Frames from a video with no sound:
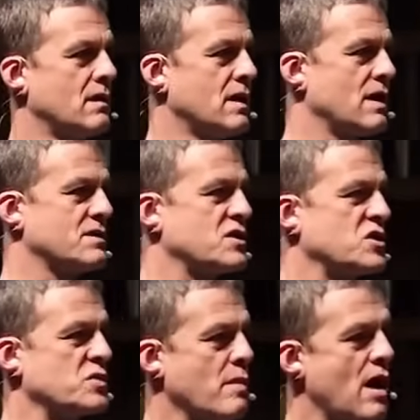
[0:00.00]
Now this is
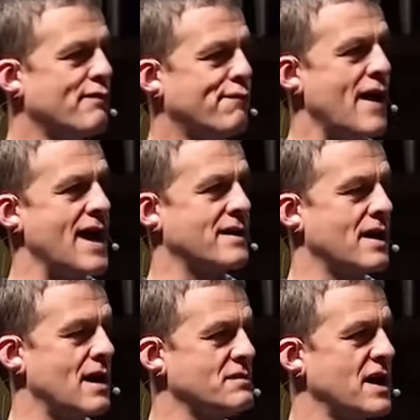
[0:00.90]
small font,
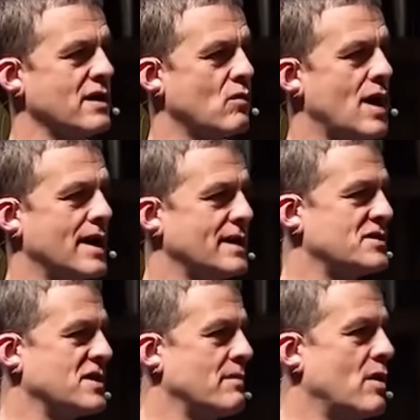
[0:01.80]
and I'll tell you why it is in a